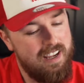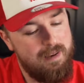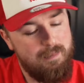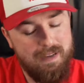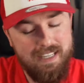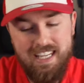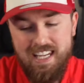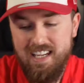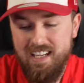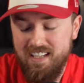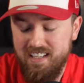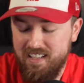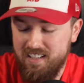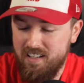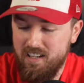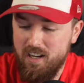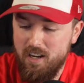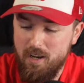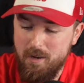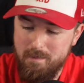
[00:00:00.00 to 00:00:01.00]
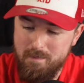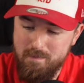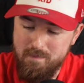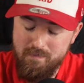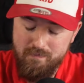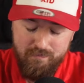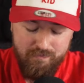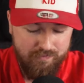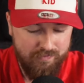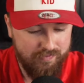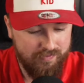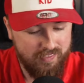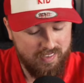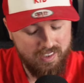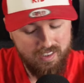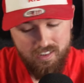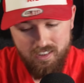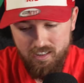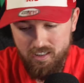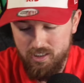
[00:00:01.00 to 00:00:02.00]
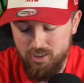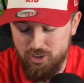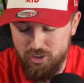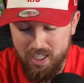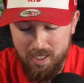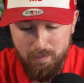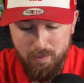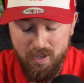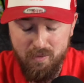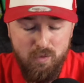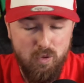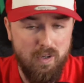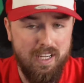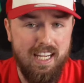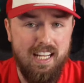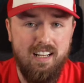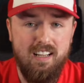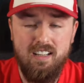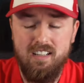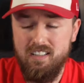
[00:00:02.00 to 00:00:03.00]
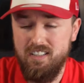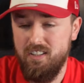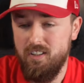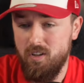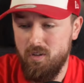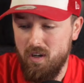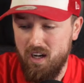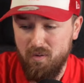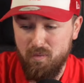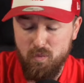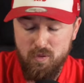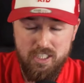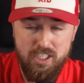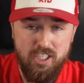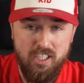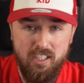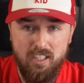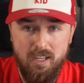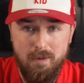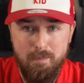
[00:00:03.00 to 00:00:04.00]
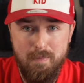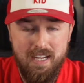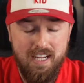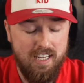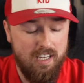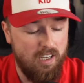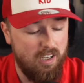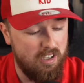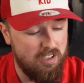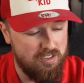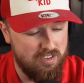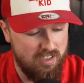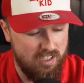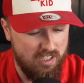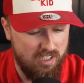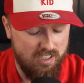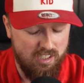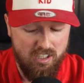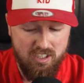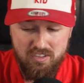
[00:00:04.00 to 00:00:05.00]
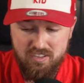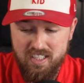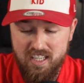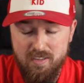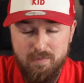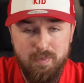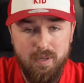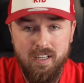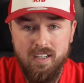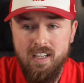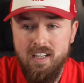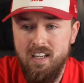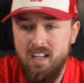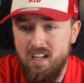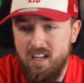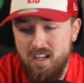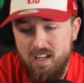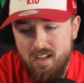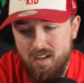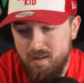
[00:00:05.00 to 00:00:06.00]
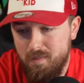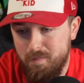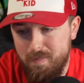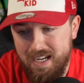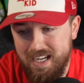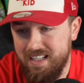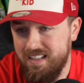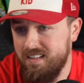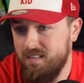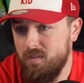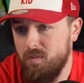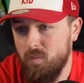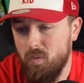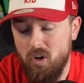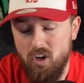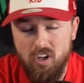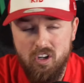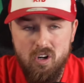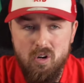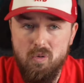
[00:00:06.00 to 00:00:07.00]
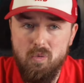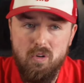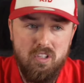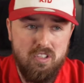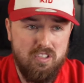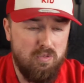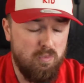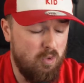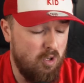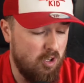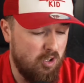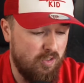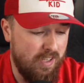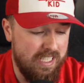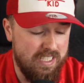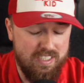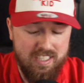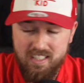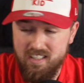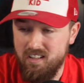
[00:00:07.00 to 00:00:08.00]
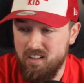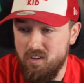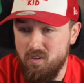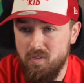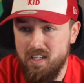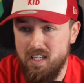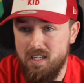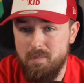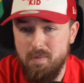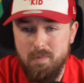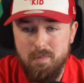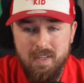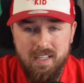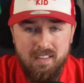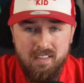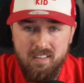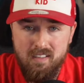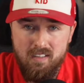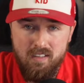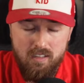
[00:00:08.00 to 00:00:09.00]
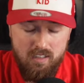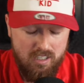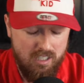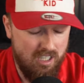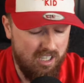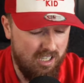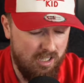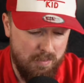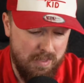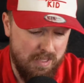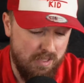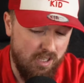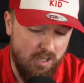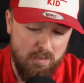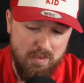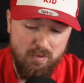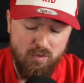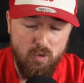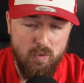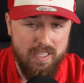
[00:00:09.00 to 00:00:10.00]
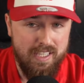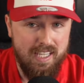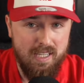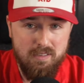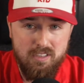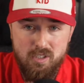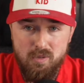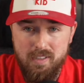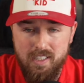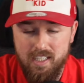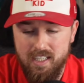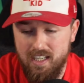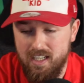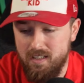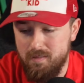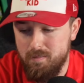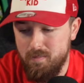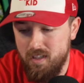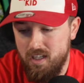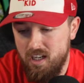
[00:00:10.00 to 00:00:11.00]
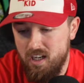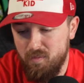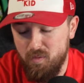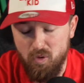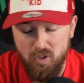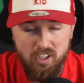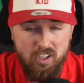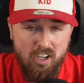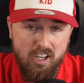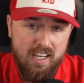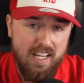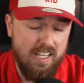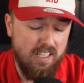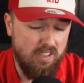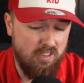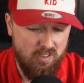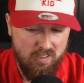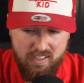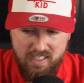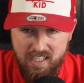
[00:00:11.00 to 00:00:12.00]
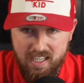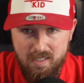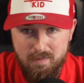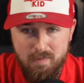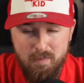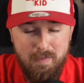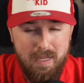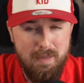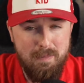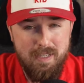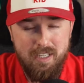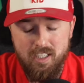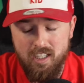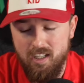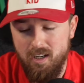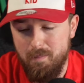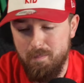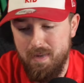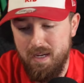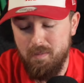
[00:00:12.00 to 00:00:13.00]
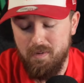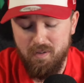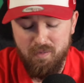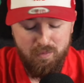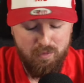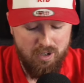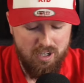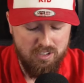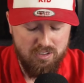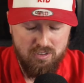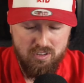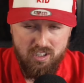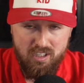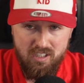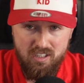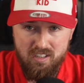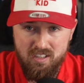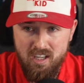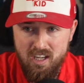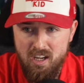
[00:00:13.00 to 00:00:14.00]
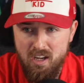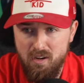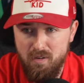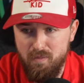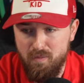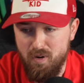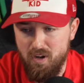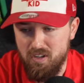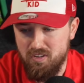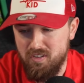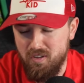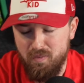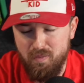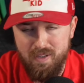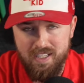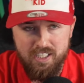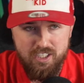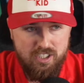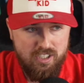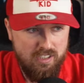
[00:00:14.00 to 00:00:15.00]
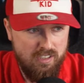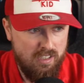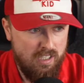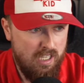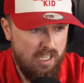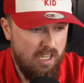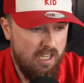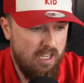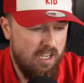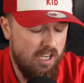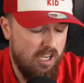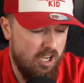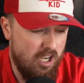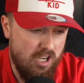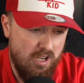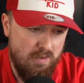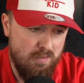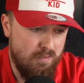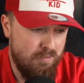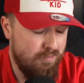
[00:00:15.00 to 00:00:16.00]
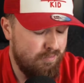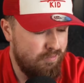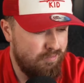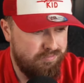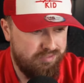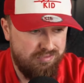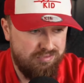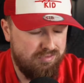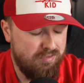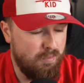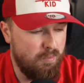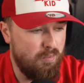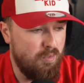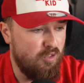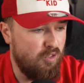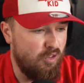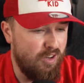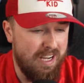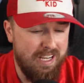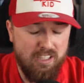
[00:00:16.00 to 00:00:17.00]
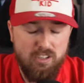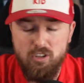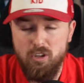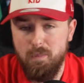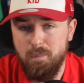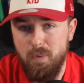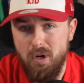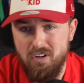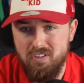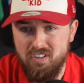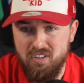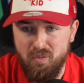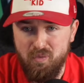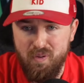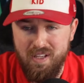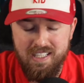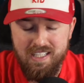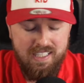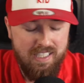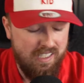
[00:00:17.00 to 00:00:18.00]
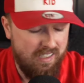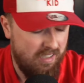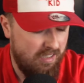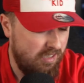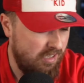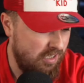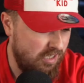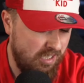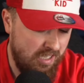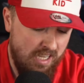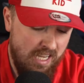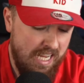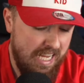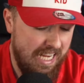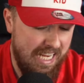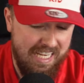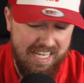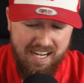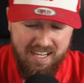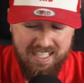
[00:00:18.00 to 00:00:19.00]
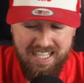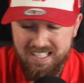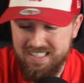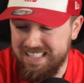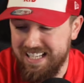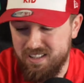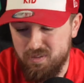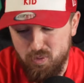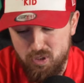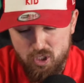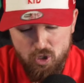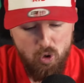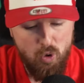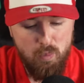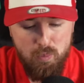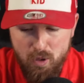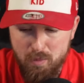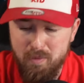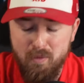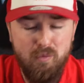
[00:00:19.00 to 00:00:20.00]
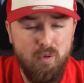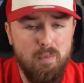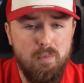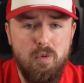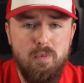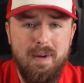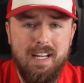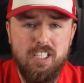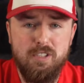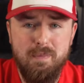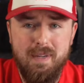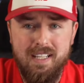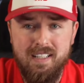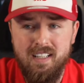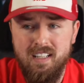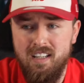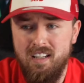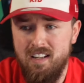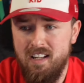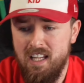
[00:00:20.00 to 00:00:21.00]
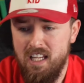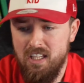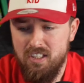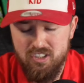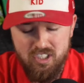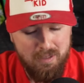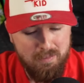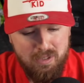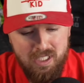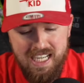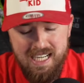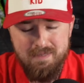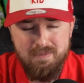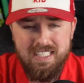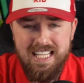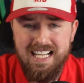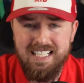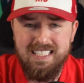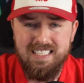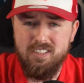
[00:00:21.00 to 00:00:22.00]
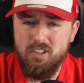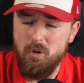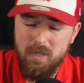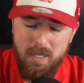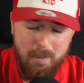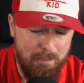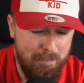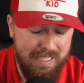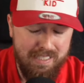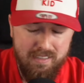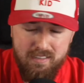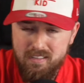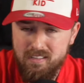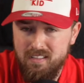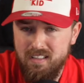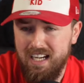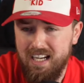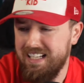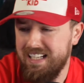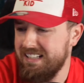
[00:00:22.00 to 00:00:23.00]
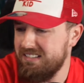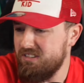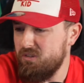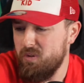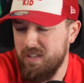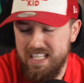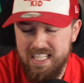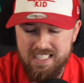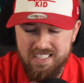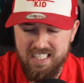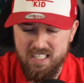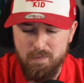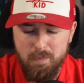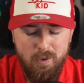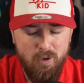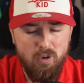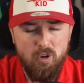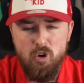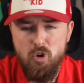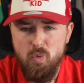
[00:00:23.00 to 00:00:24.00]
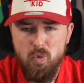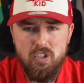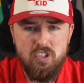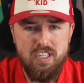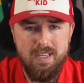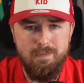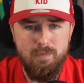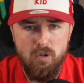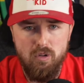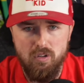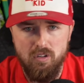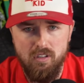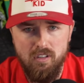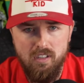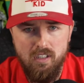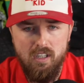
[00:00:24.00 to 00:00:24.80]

but yeah, um, trying to put. I thought Kelleher, you know, I thought he should have done better in the last uh, last save, but man, what a goal! What a, what a great second goalkeeper, man. I, will be I'll be real. He kept you in the game. Thought Onana had a good game. Maybe he could have done better with a first uh, first deflection. Um, ran good box defending. It, that, that's that's what you call proper football match, man. Sometimes tactics go in the bin, and that's all it is. It's pure. Who wants it more?